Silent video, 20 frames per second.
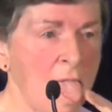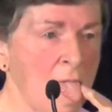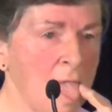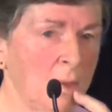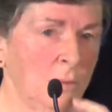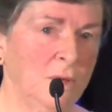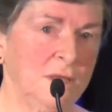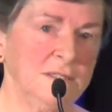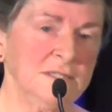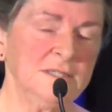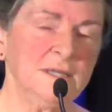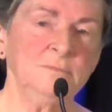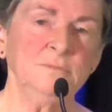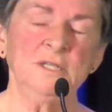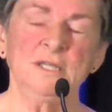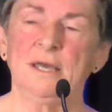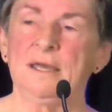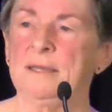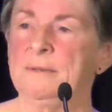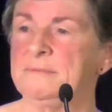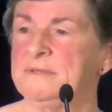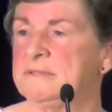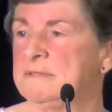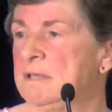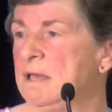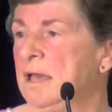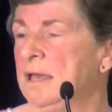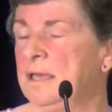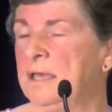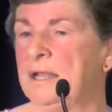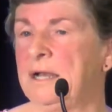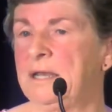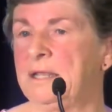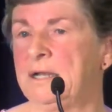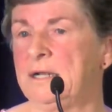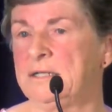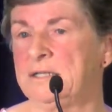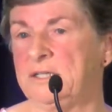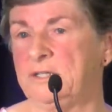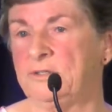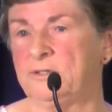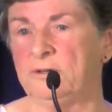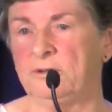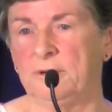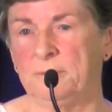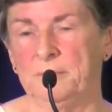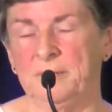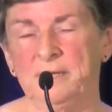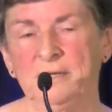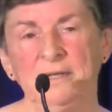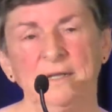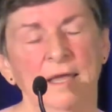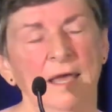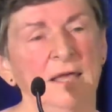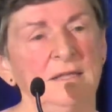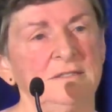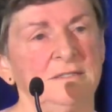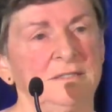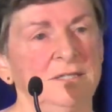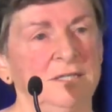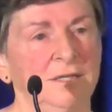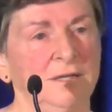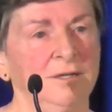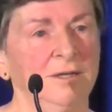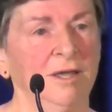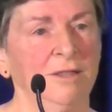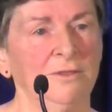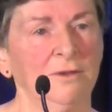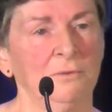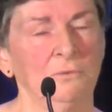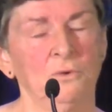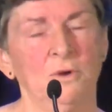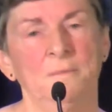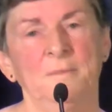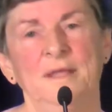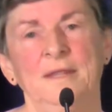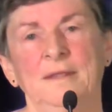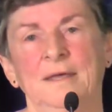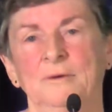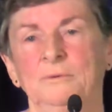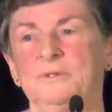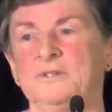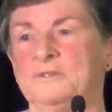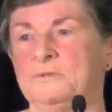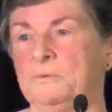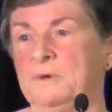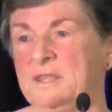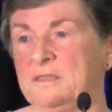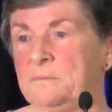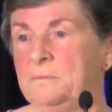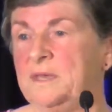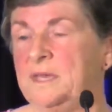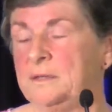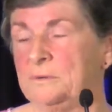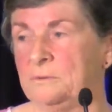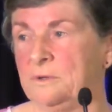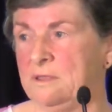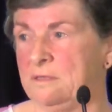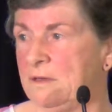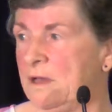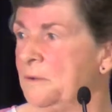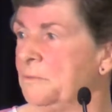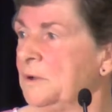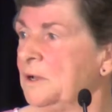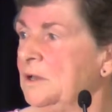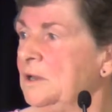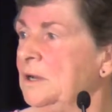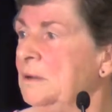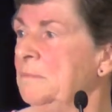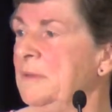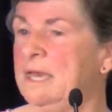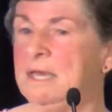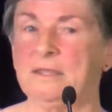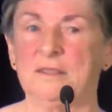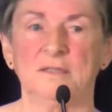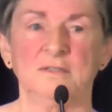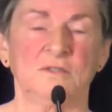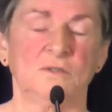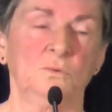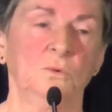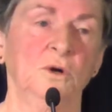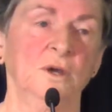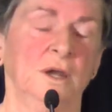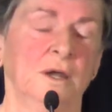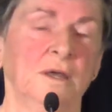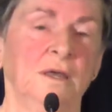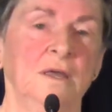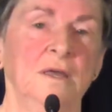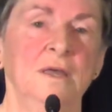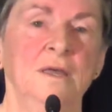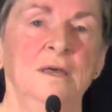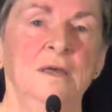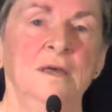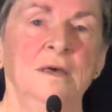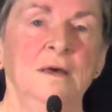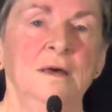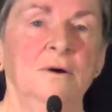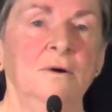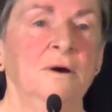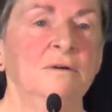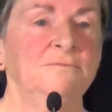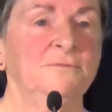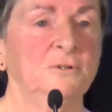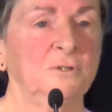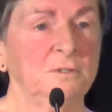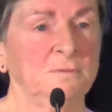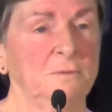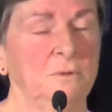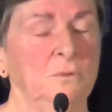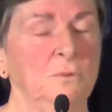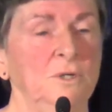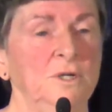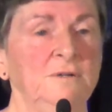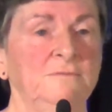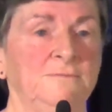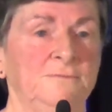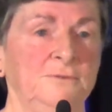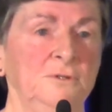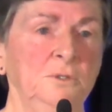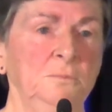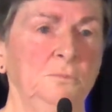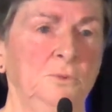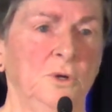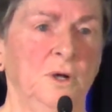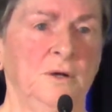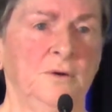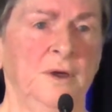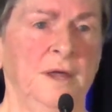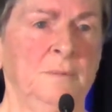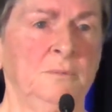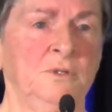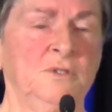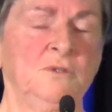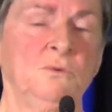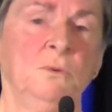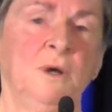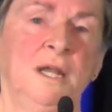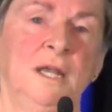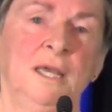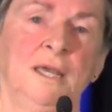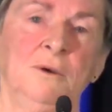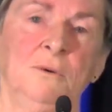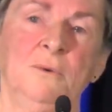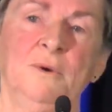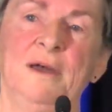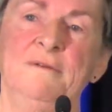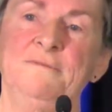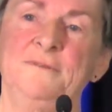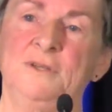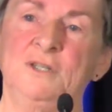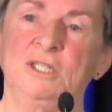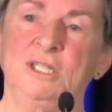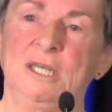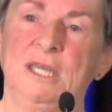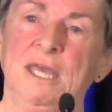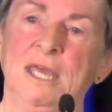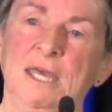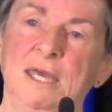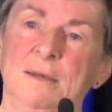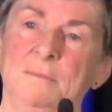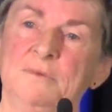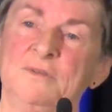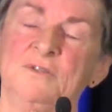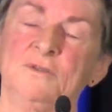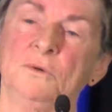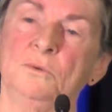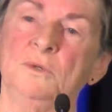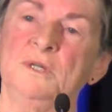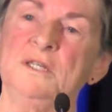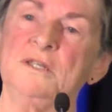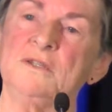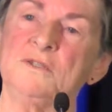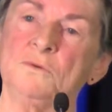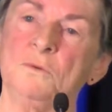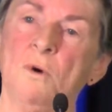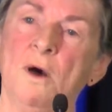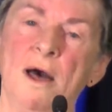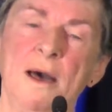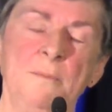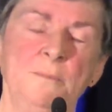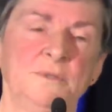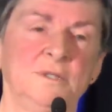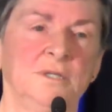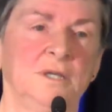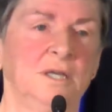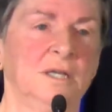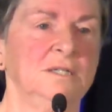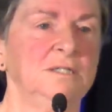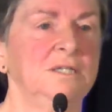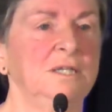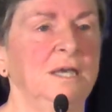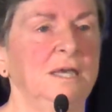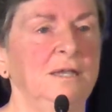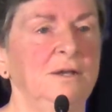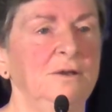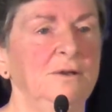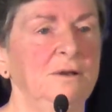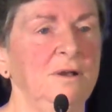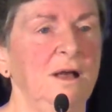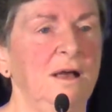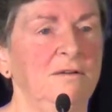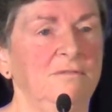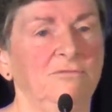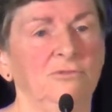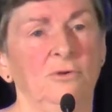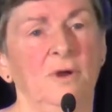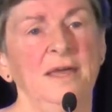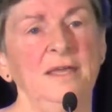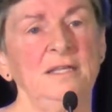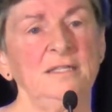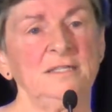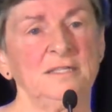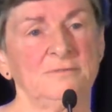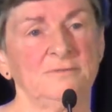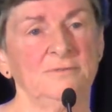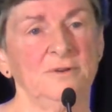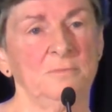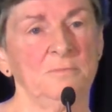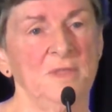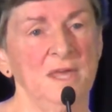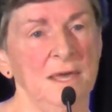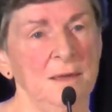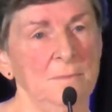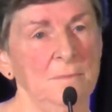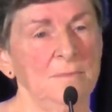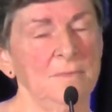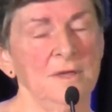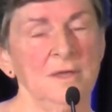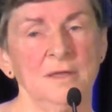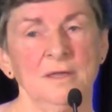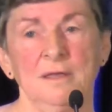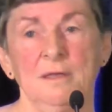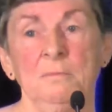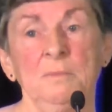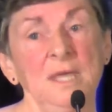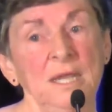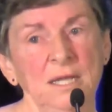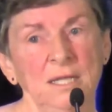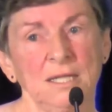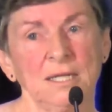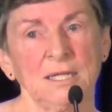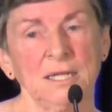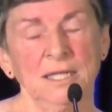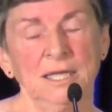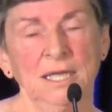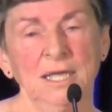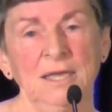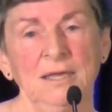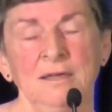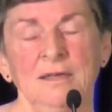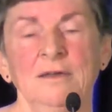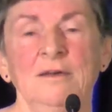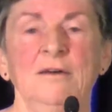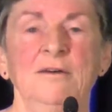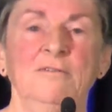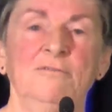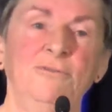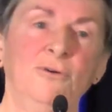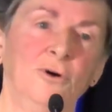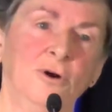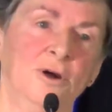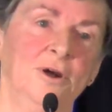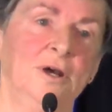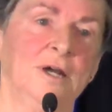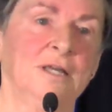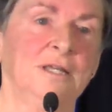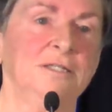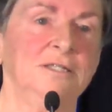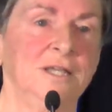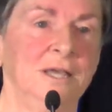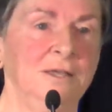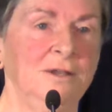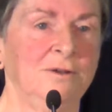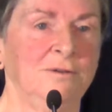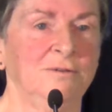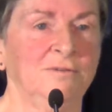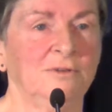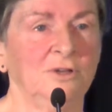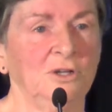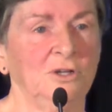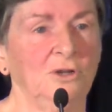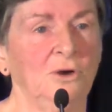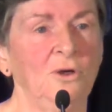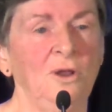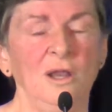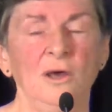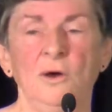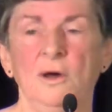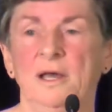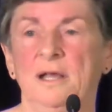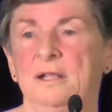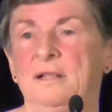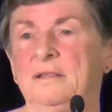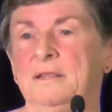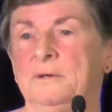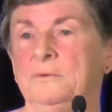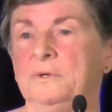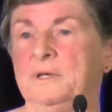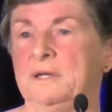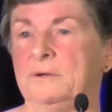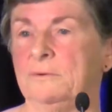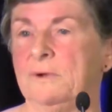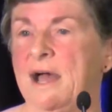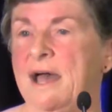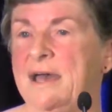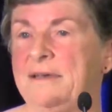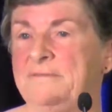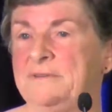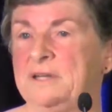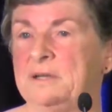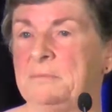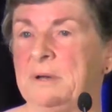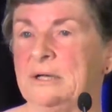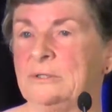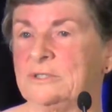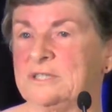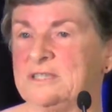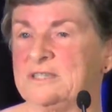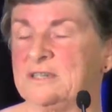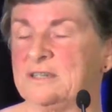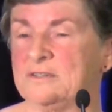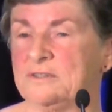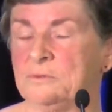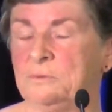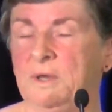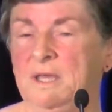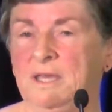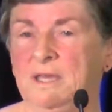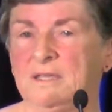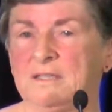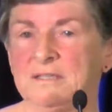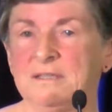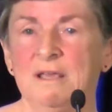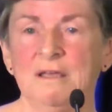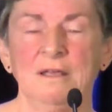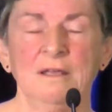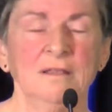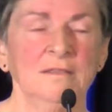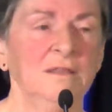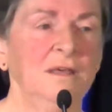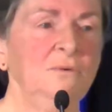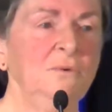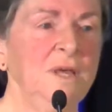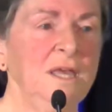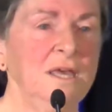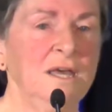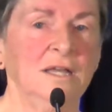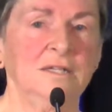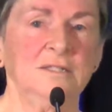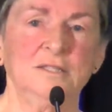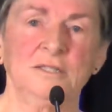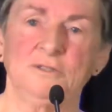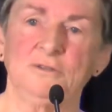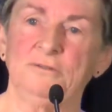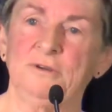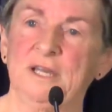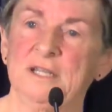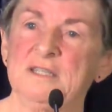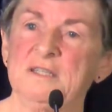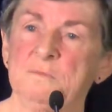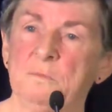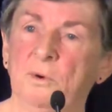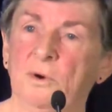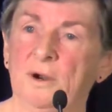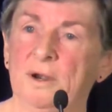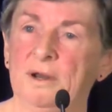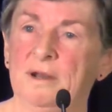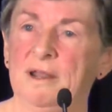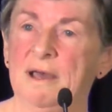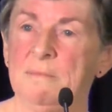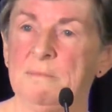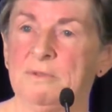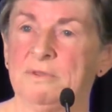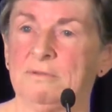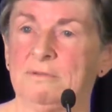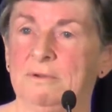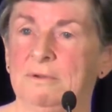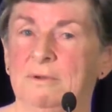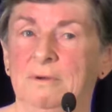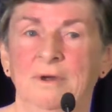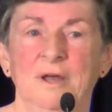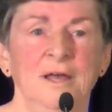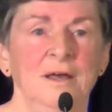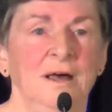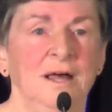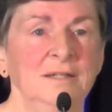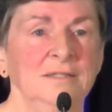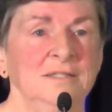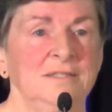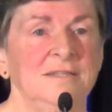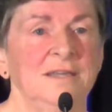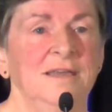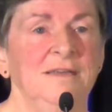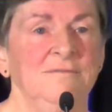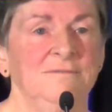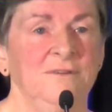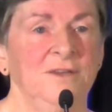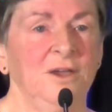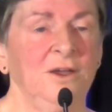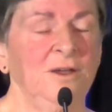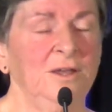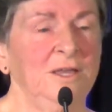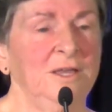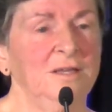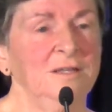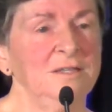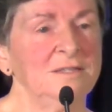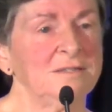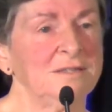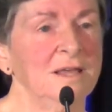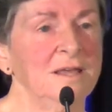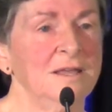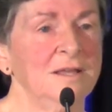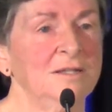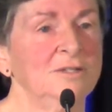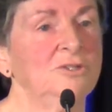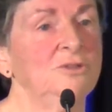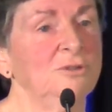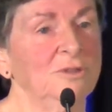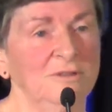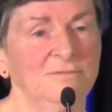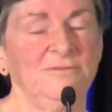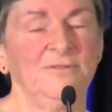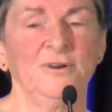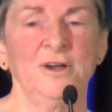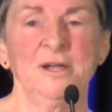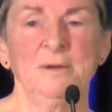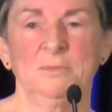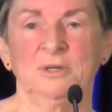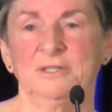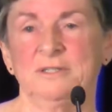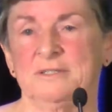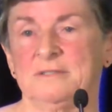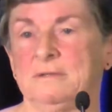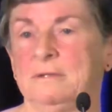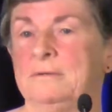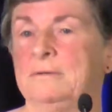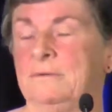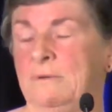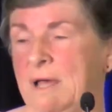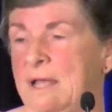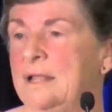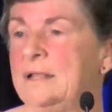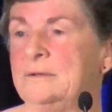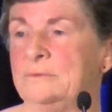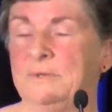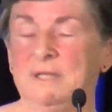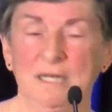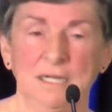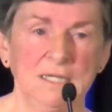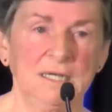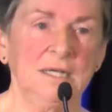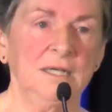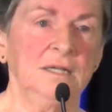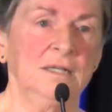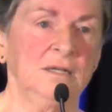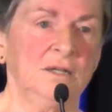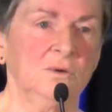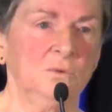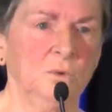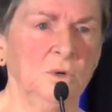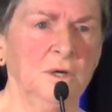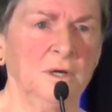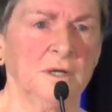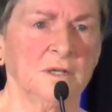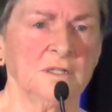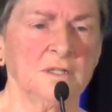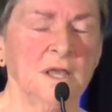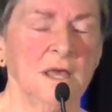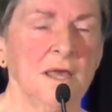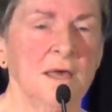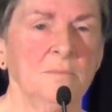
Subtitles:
Well, sometimes I get a little determined, as did another woman that was with me, and we thought we're going to make this work. World Food Program was running a refugee camp, so we swapped a container of rice from them immediately for a container of canola oil that would arrive in about 6 weeks. Then we had to transport it up through unsafe areas to the farmers. Well, we did it and it worked.